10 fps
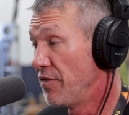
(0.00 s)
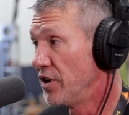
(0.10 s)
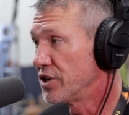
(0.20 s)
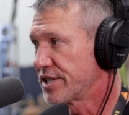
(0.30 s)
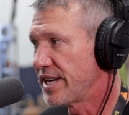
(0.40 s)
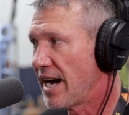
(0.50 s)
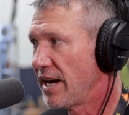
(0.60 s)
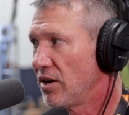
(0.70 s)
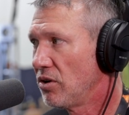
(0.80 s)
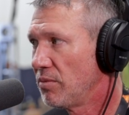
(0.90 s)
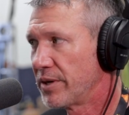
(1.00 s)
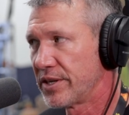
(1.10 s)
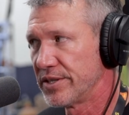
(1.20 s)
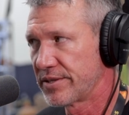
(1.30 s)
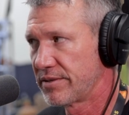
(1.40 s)
And their style,
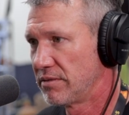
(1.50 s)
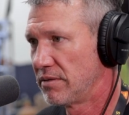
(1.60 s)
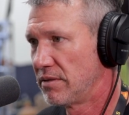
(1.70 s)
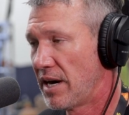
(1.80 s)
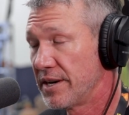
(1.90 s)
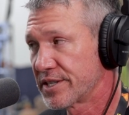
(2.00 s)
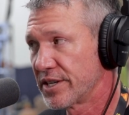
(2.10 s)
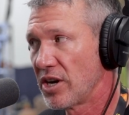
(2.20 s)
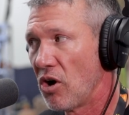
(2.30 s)
because, honestly,